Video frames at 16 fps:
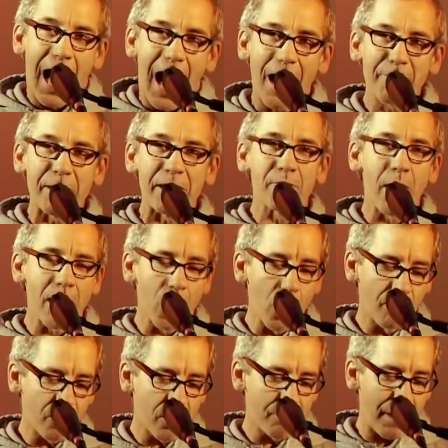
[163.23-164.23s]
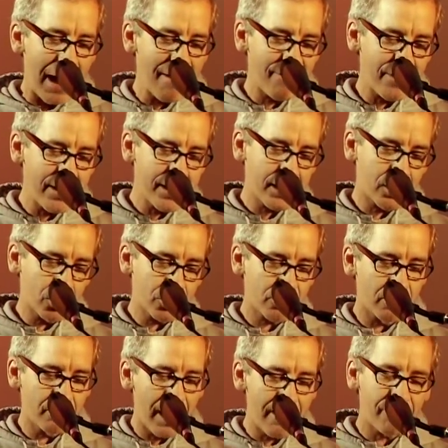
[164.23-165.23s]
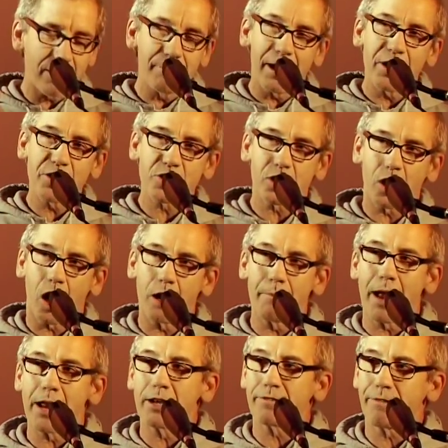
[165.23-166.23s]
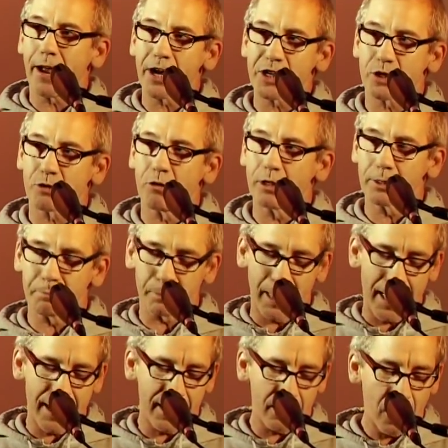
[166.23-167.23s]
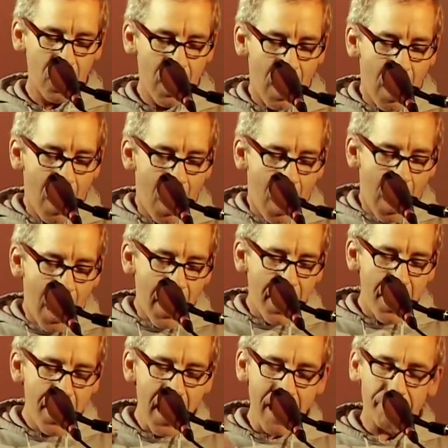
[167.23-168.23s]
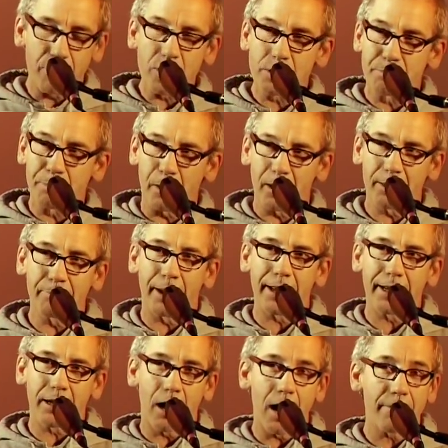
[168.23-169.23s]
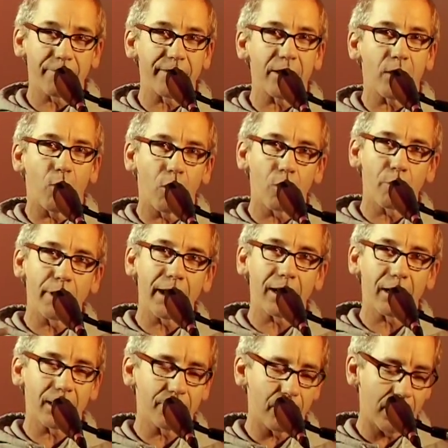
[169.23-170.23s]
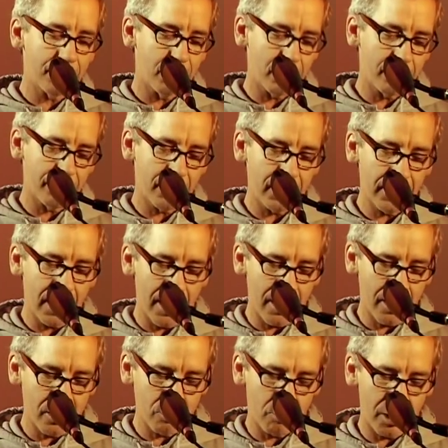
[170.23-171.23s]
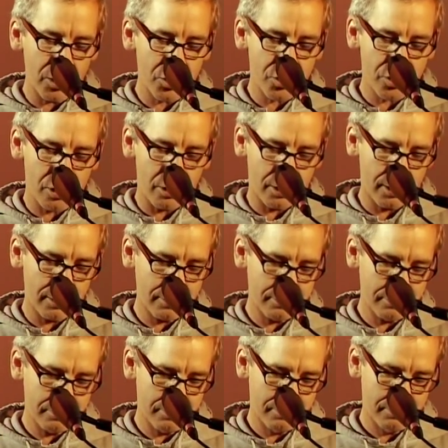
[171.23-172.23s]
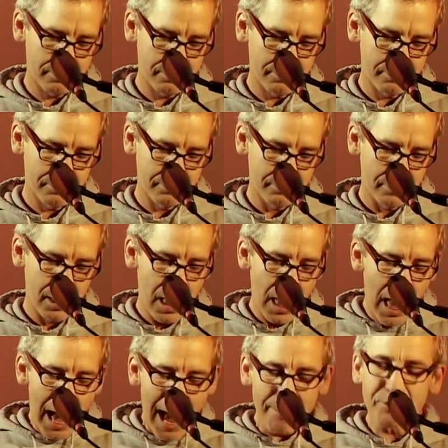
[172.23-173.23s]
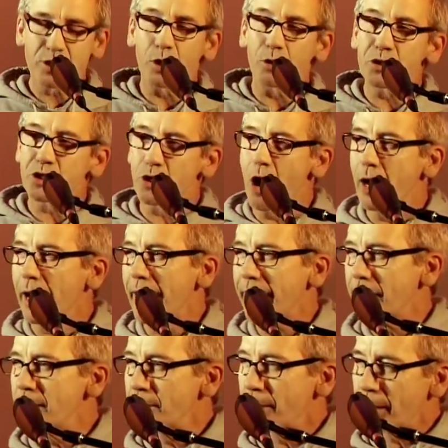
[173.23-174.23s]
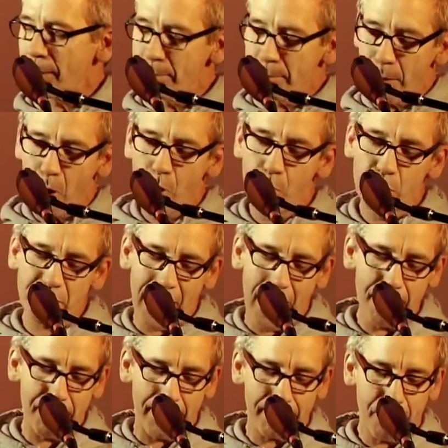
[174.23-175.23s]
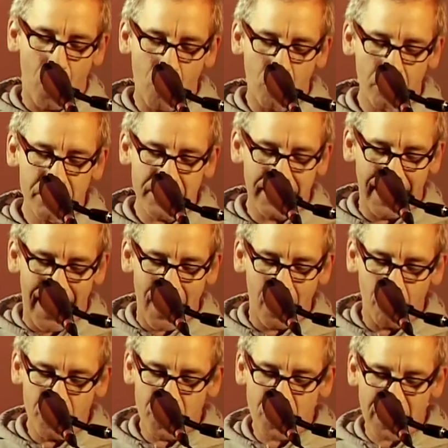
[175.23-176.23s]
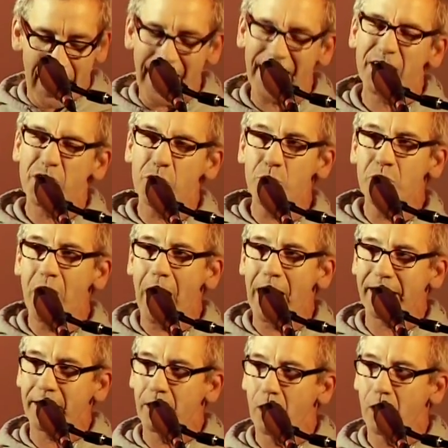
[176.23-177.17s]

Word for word: I've been run over by vehicles from every major car manufacturer on the planet, never spilling my coffee or wrinkling my perfectly ironed white shirt. I'm so strong I can compose epic poems in languages I do not